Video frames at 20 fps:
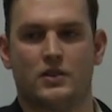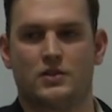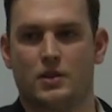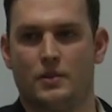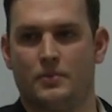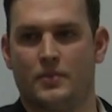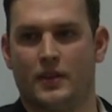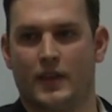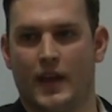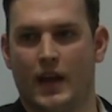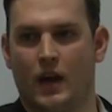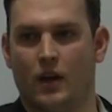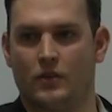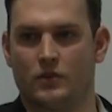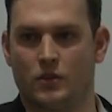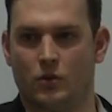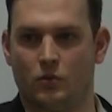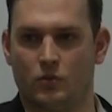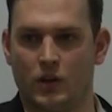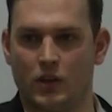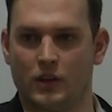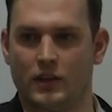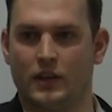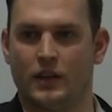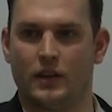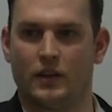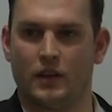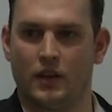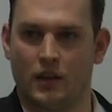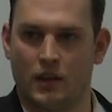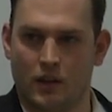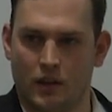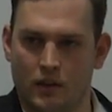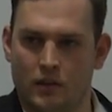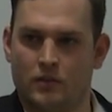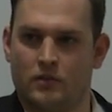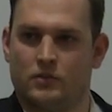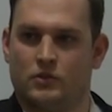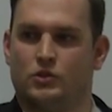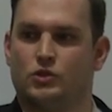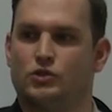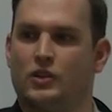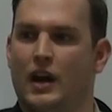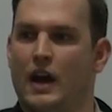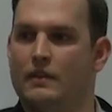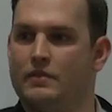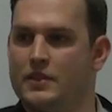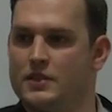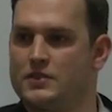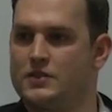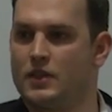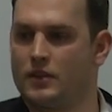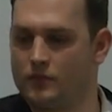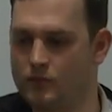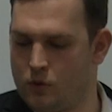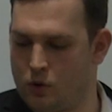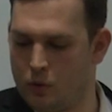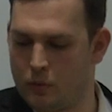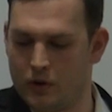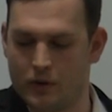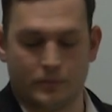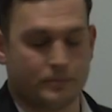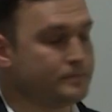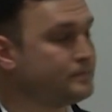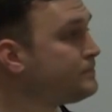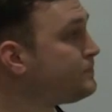something out to really drive this thing forward.